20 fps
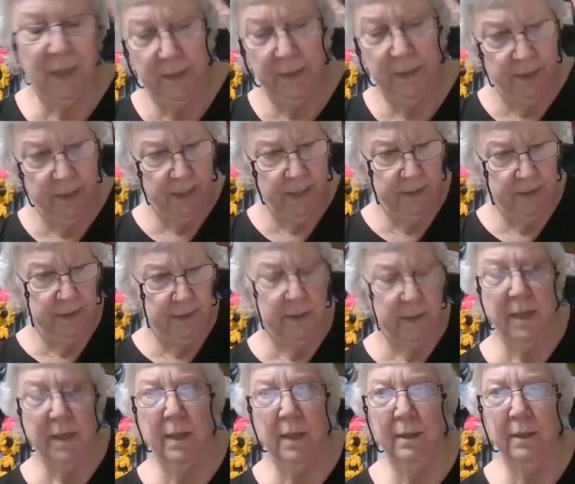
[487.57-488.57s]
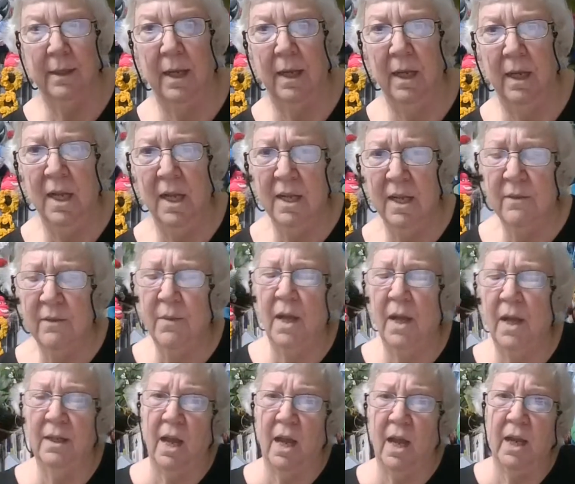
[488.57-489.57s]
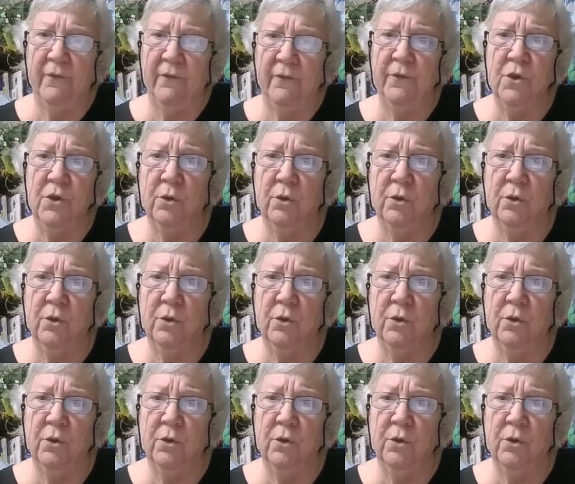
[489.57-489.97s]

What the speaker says: It I've